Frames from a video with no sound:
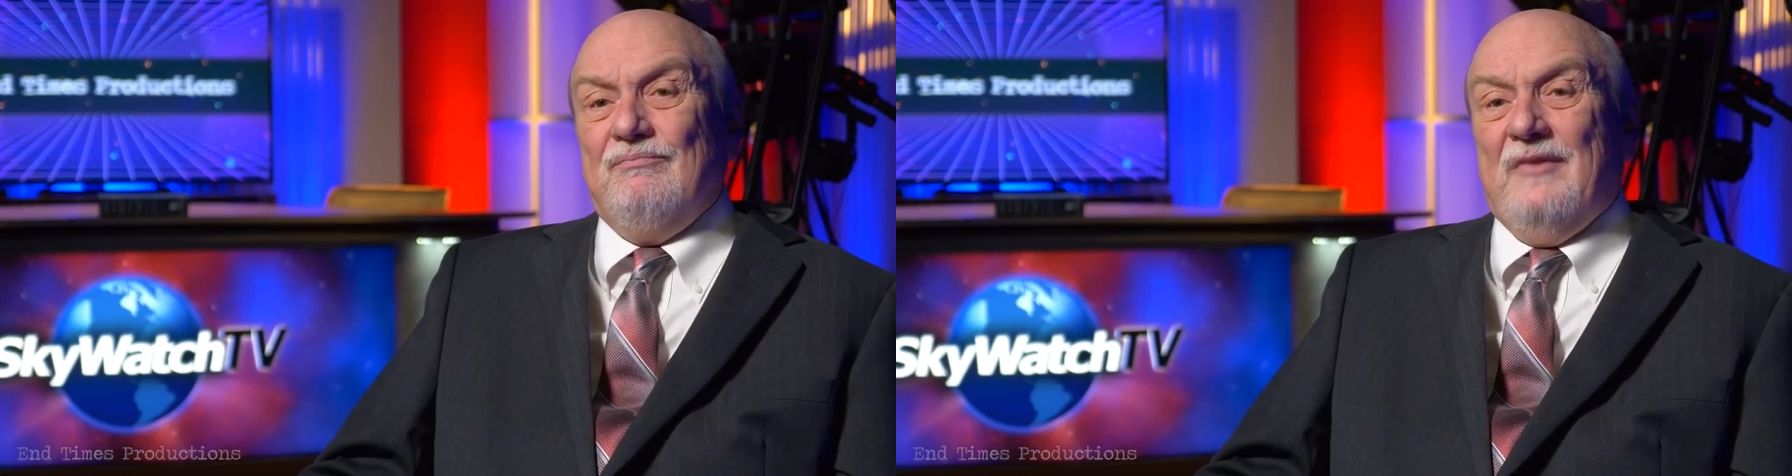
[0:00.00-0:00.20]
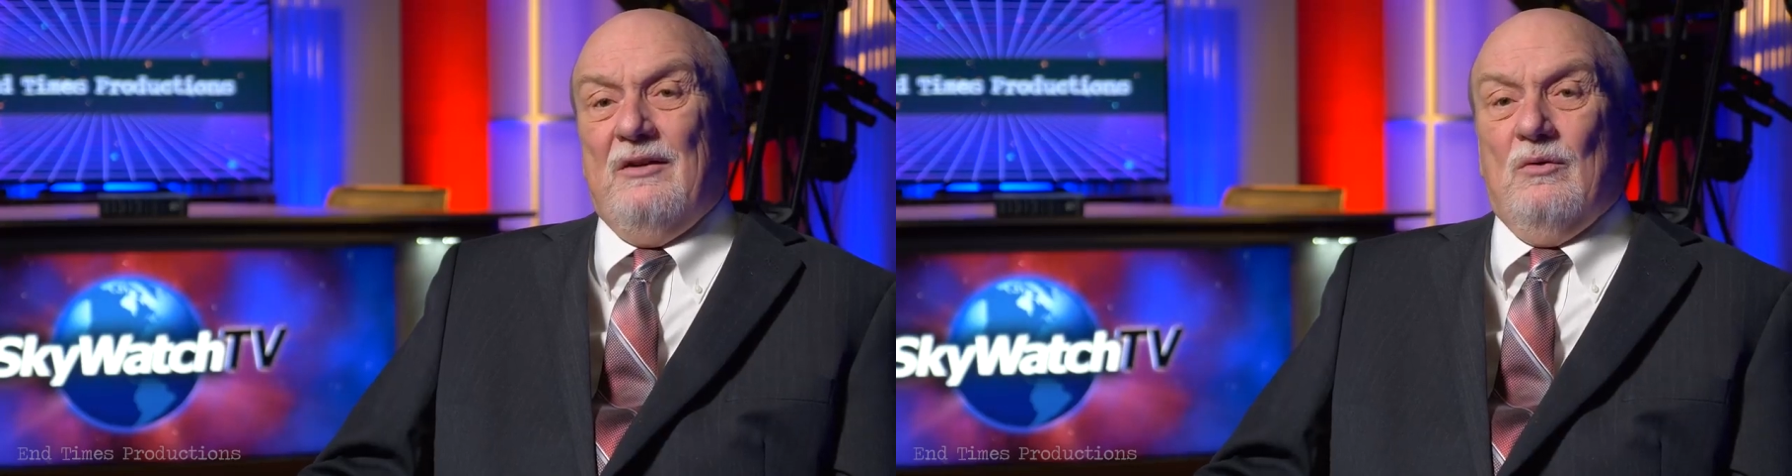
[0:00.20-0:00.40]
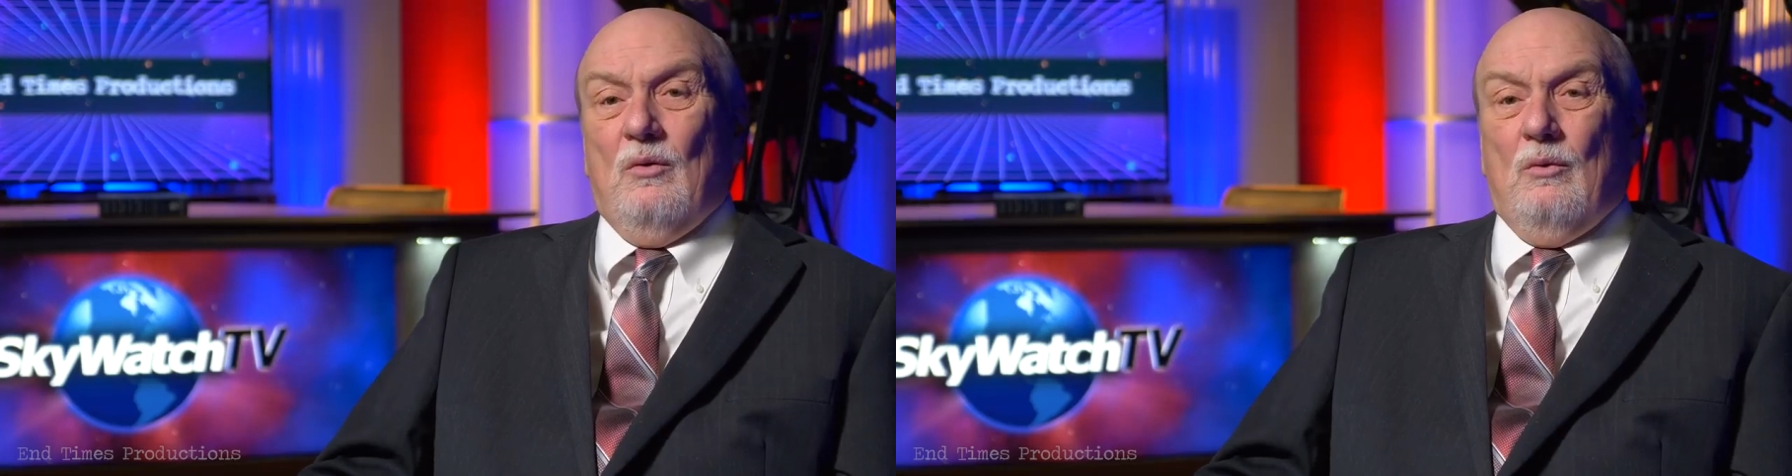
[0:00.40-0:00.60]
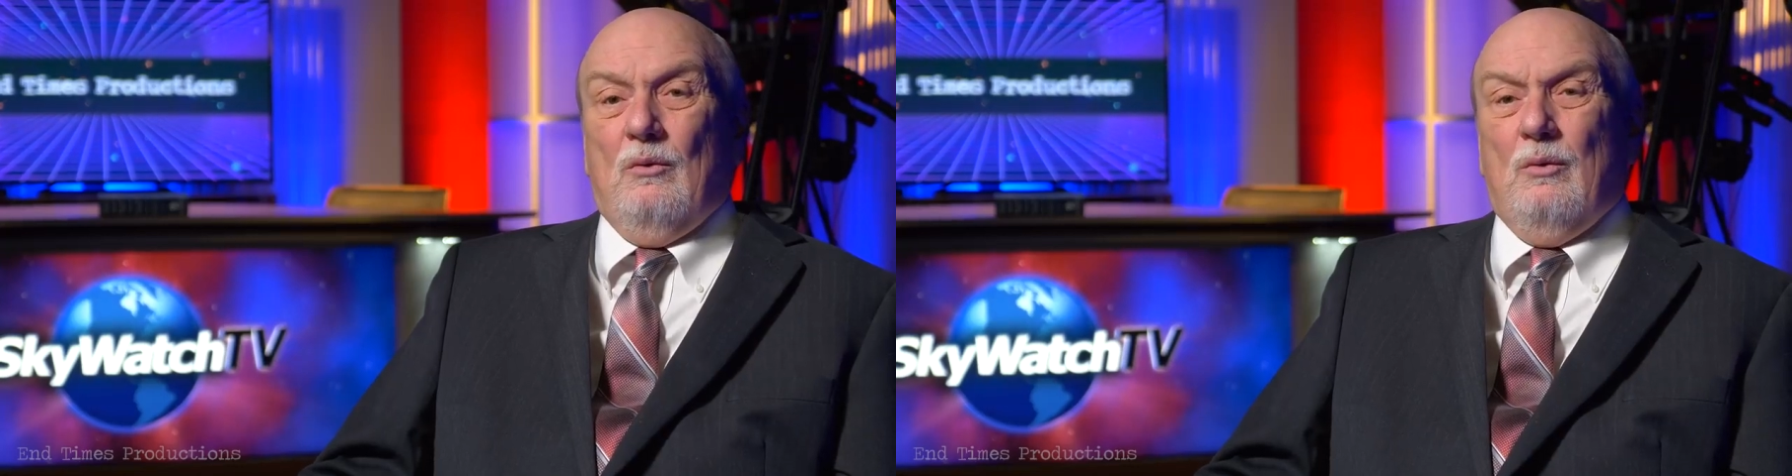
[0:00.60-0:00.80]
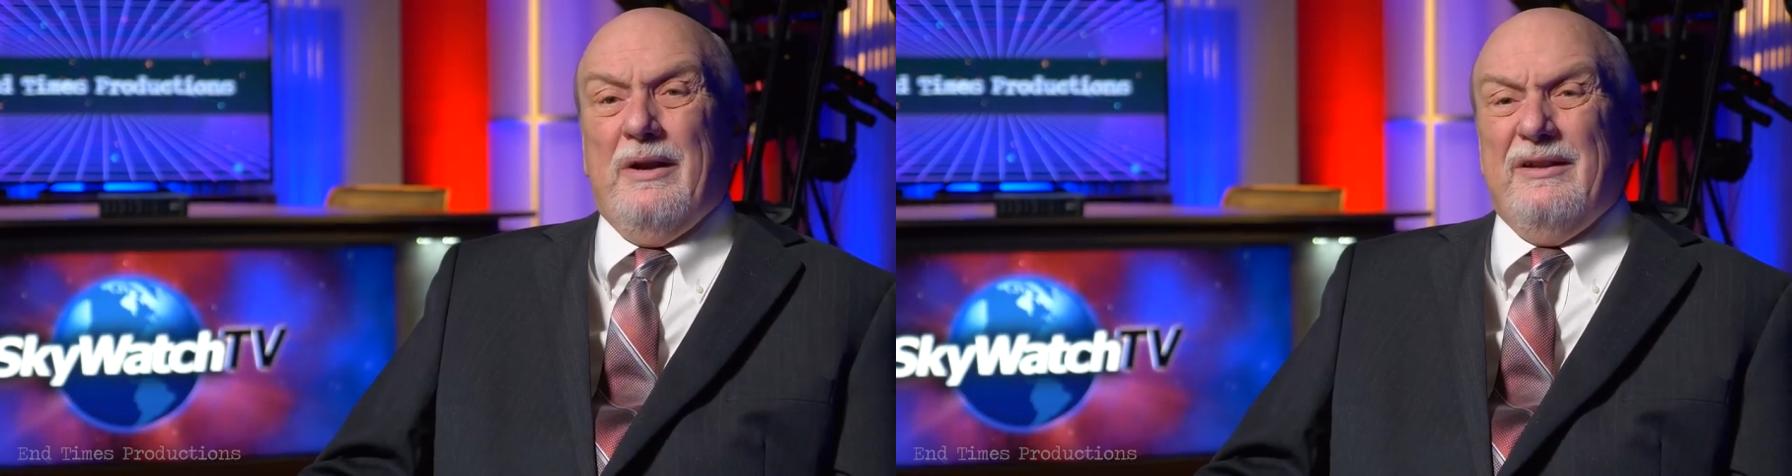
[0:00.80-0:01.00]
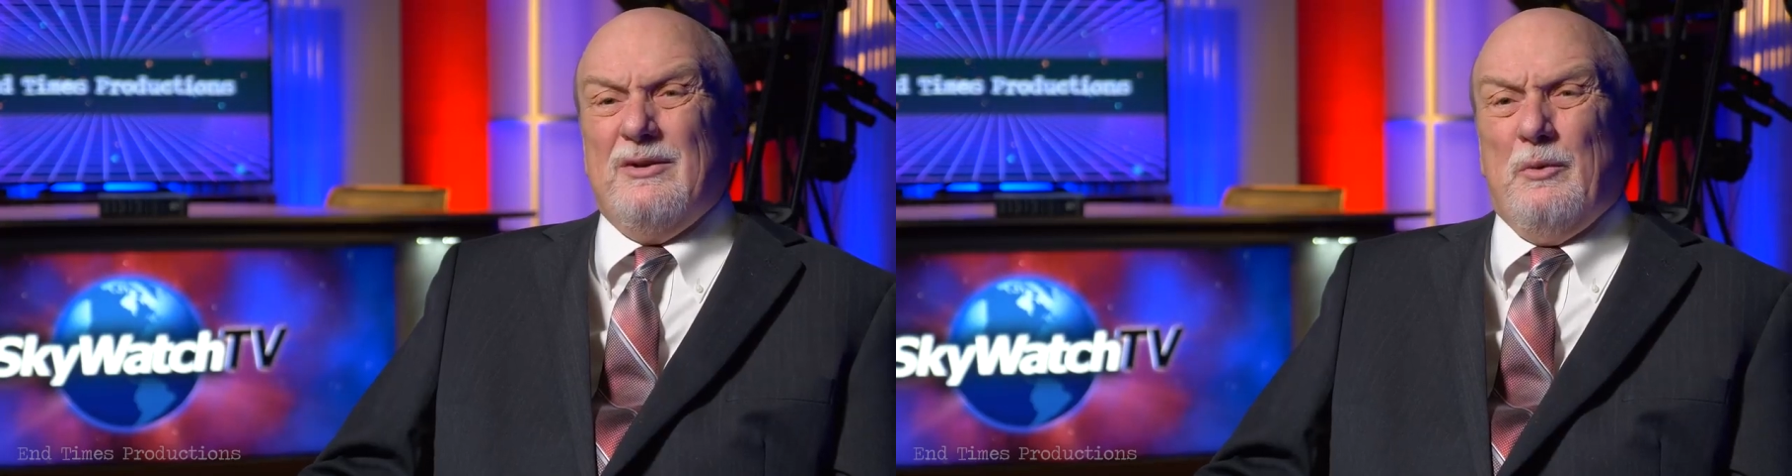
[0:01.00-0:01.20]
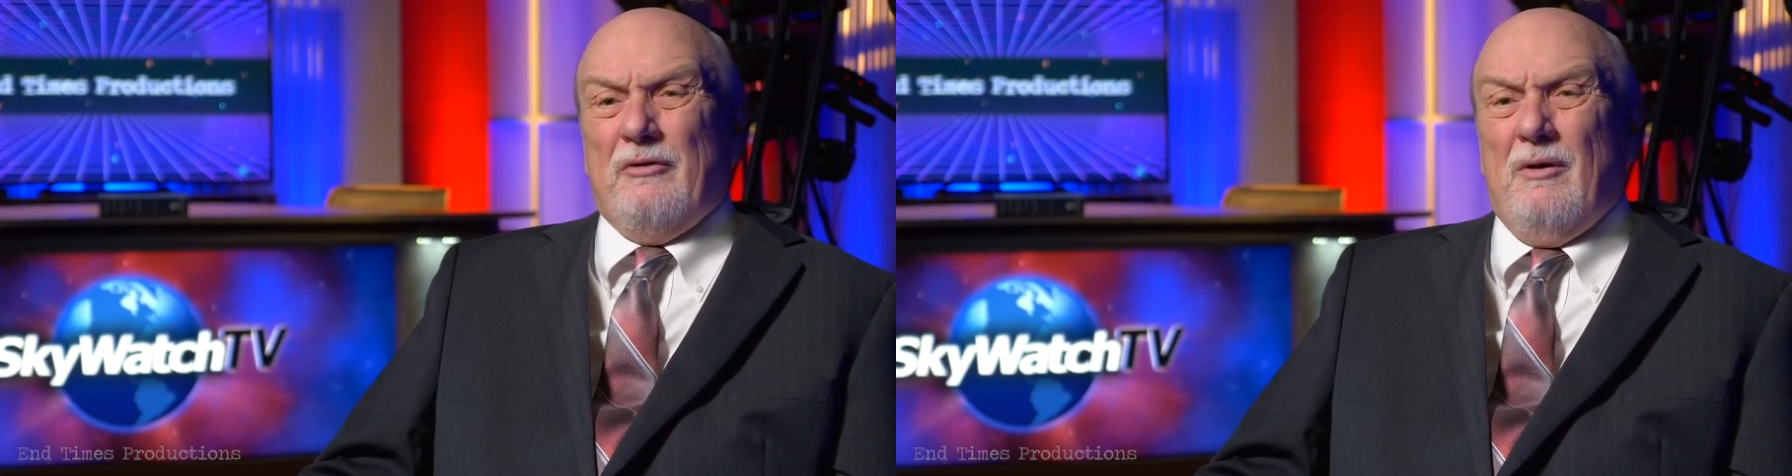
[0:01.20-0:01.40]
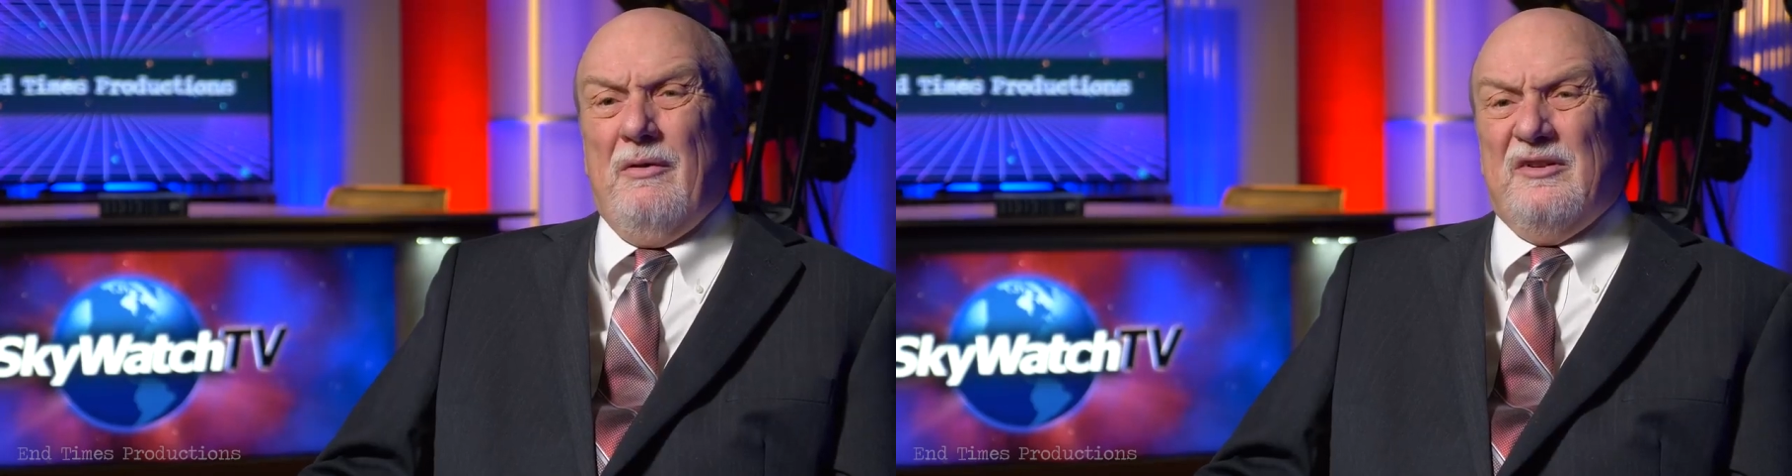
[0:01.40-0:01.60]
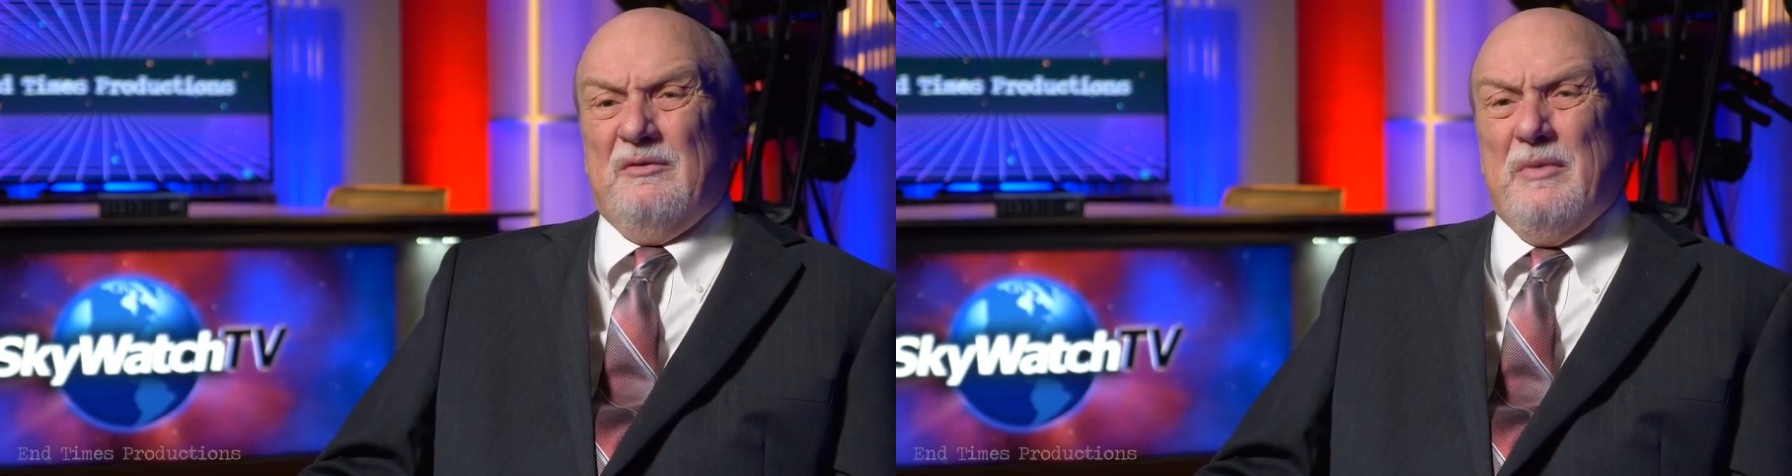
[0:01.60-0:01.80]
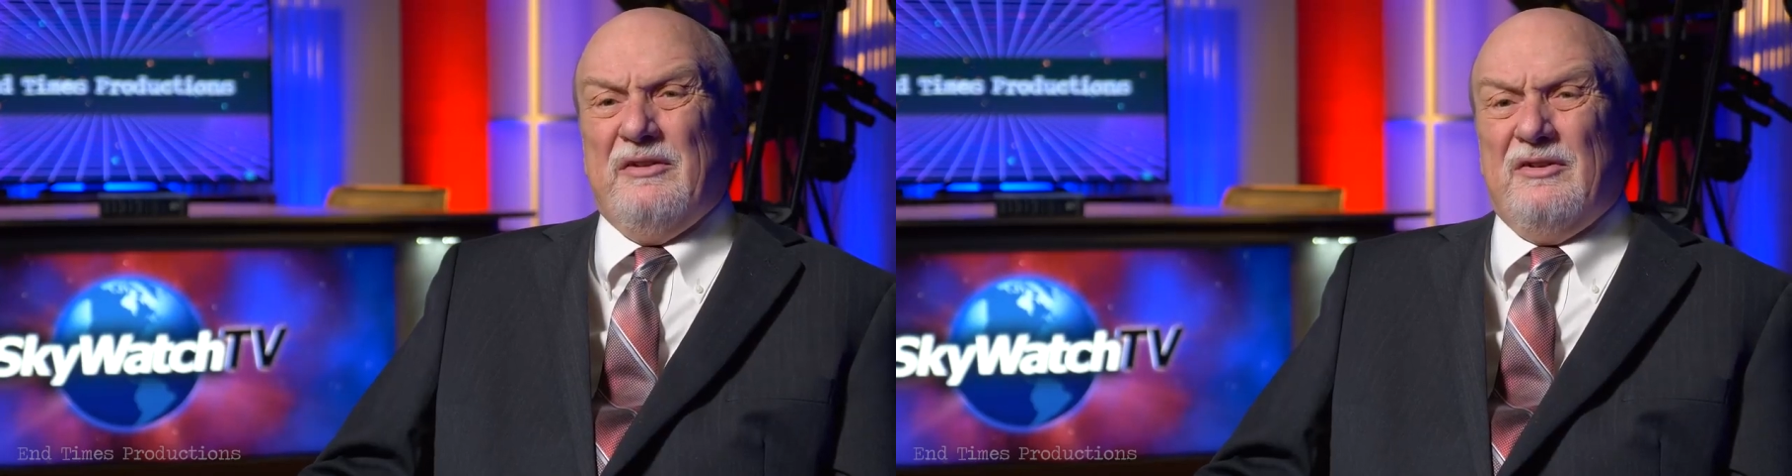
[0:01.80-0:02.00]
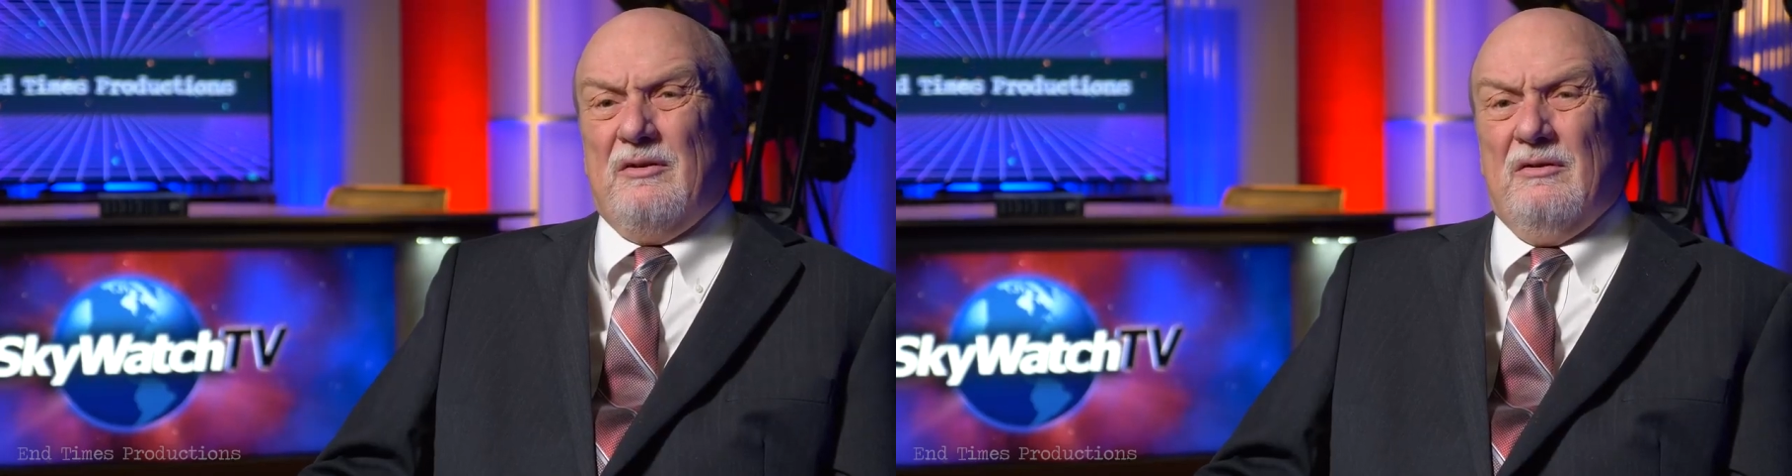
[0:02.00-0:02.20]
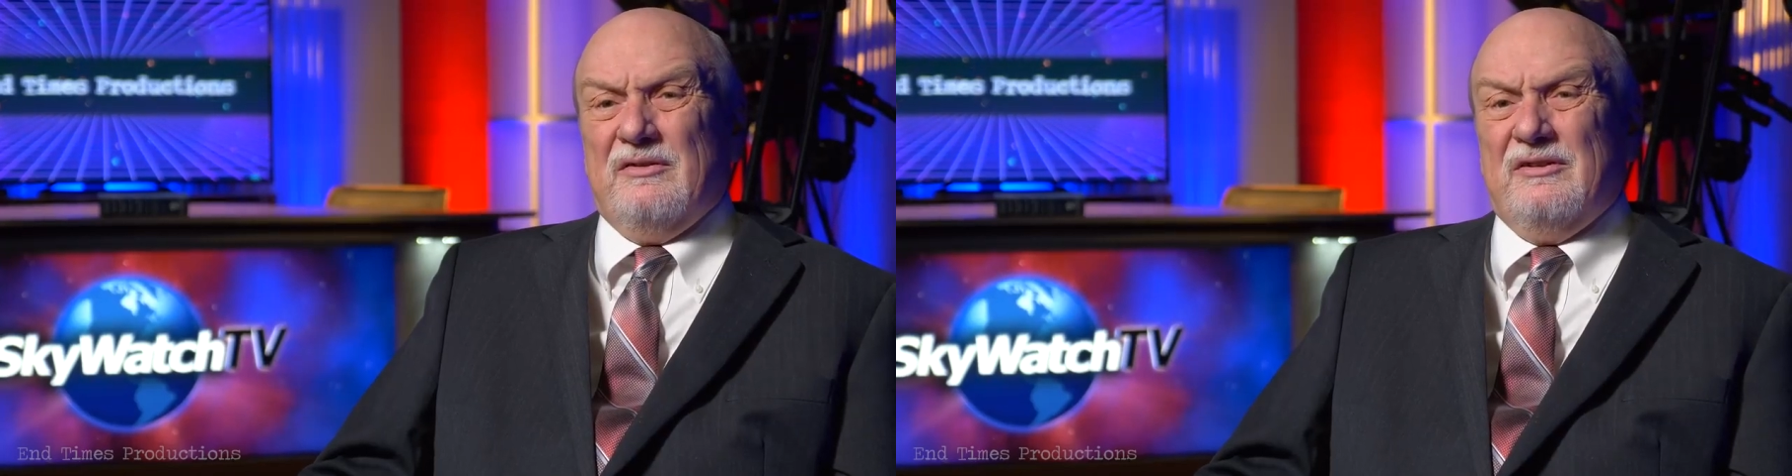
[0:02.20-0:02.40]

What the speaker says: then what is it with all this mystical